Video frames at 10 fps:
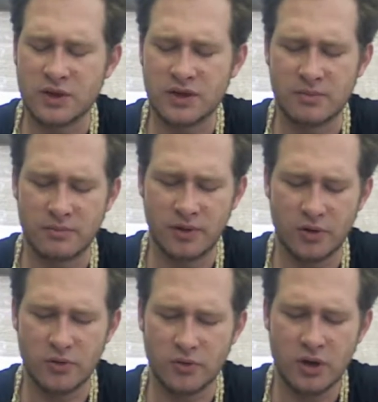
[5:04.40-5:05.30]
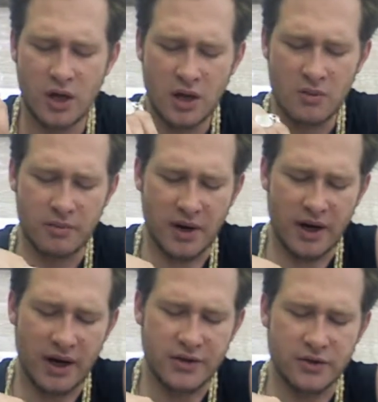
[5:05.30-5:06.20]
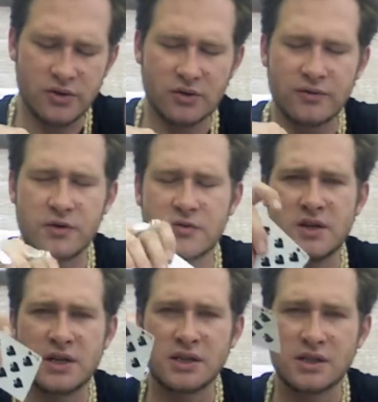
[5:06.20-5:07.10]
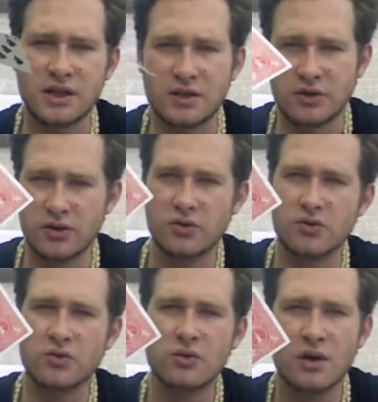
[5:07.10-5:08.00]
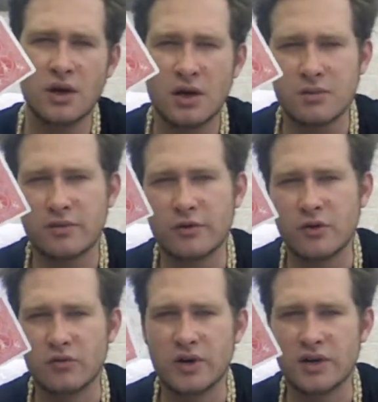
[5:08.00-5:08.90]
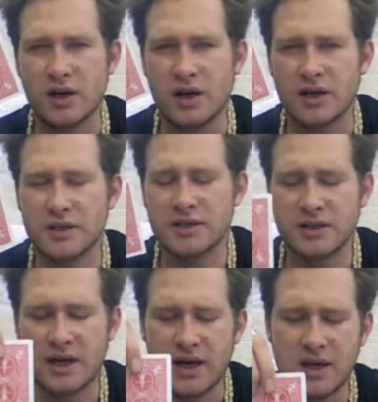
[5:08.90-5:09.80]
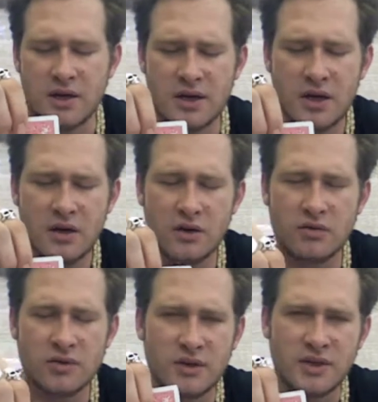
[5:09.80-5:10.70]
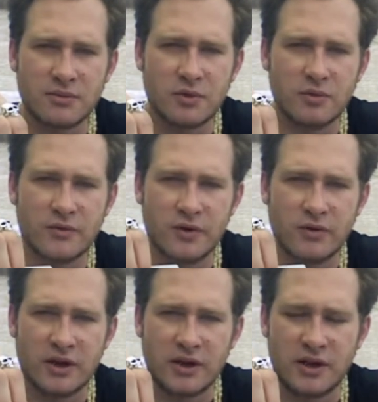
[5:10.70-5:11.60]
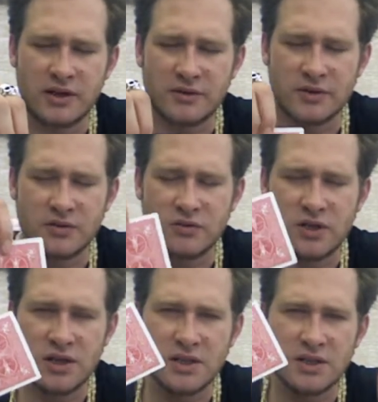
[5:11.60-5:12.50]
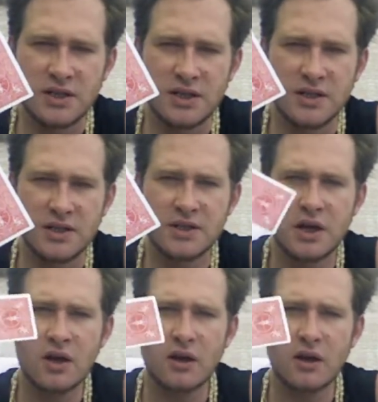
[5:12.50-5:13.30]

when it's in blue. But I do a few routines that do prefer red cards, and the reason why some people prefer red cards for certain routines is